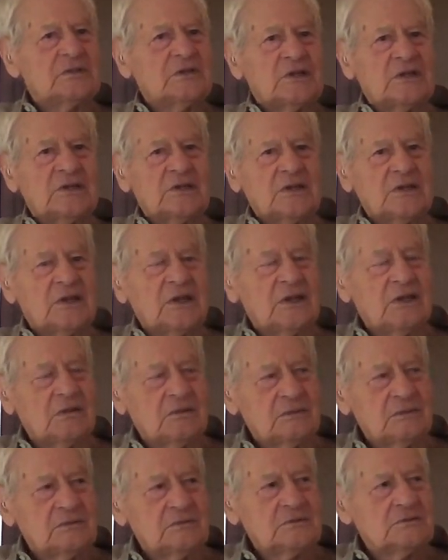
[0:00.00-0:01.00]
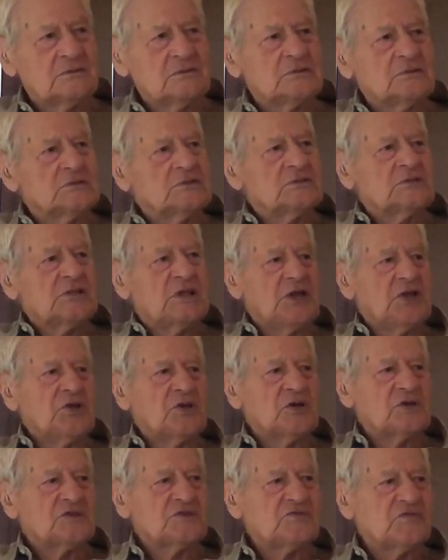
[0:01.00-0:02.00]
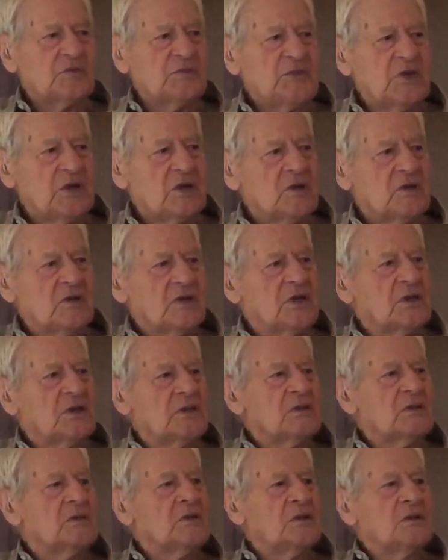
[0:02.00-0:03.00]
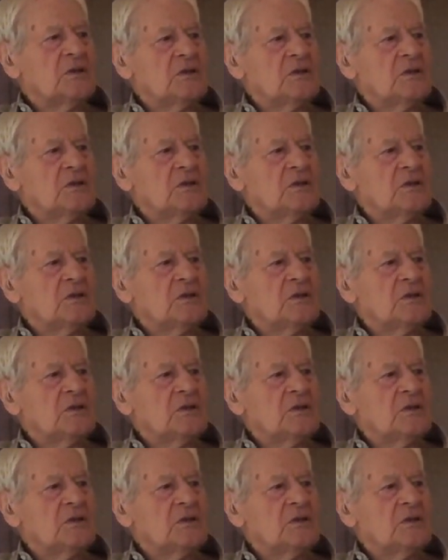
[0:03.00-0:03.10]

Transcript: And then they took us from there, and then